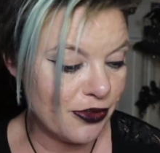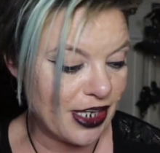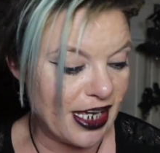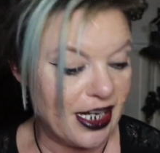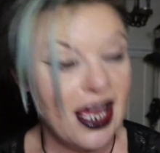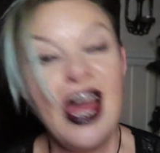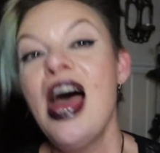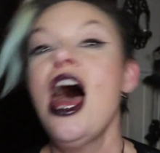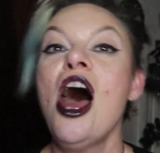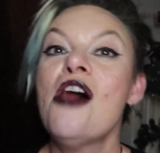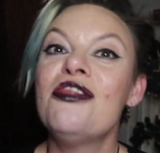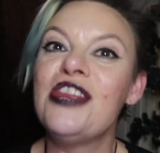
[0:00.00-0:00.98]
then,
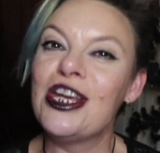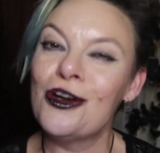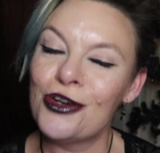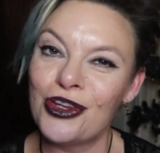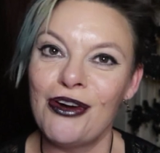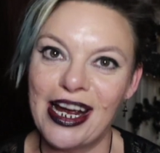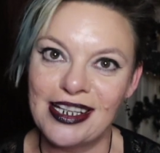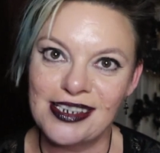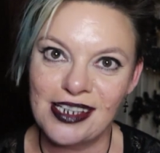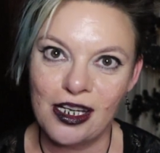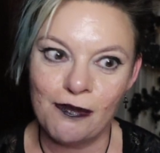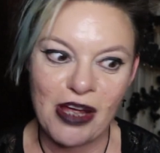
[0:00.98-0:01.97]
the other
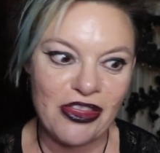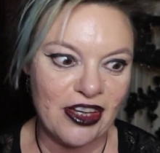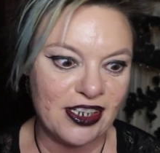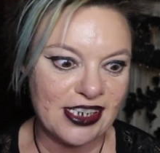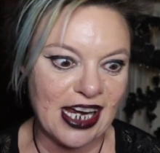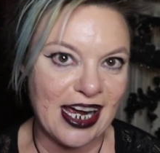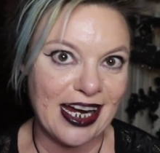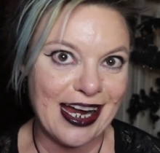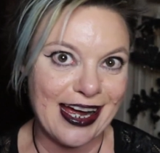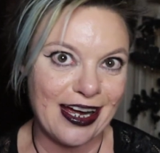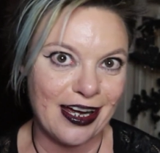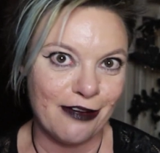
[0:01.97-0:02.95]
item that I
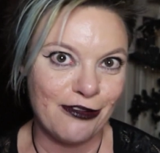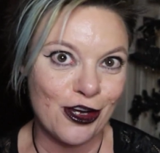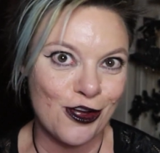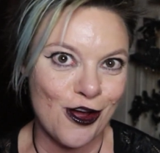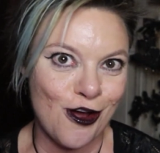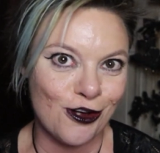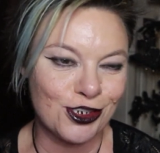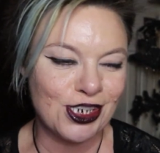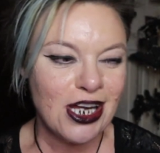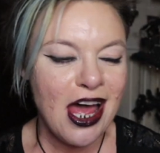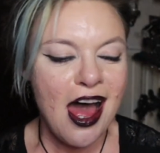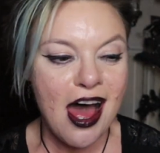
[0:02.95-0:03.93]
have
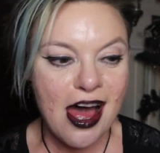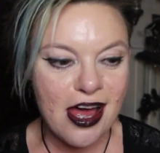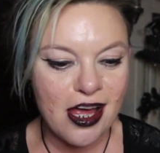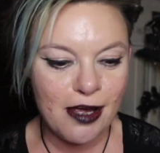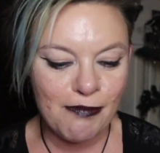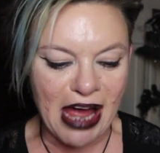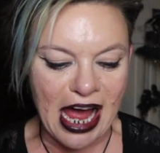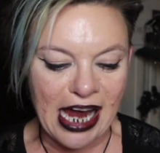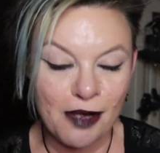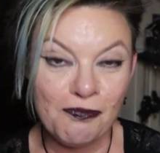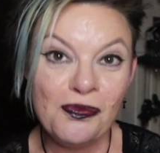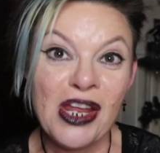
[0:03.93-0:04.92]
got,
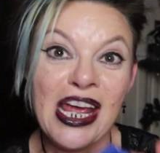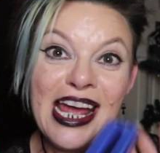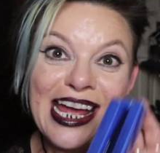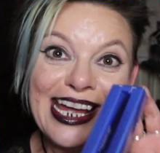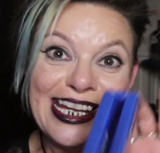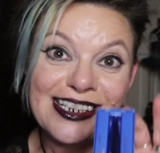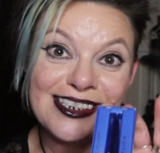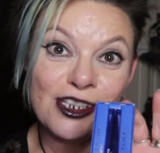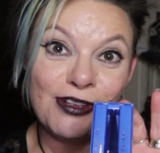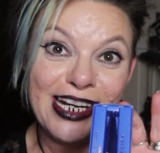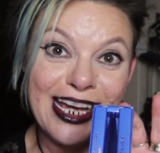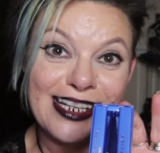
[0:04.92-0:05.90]
it's
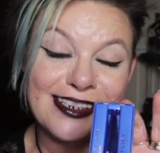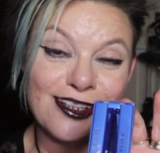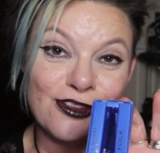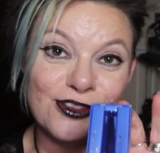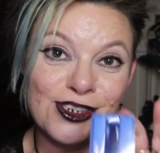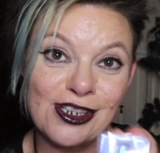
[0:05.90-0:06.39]
the Renaissance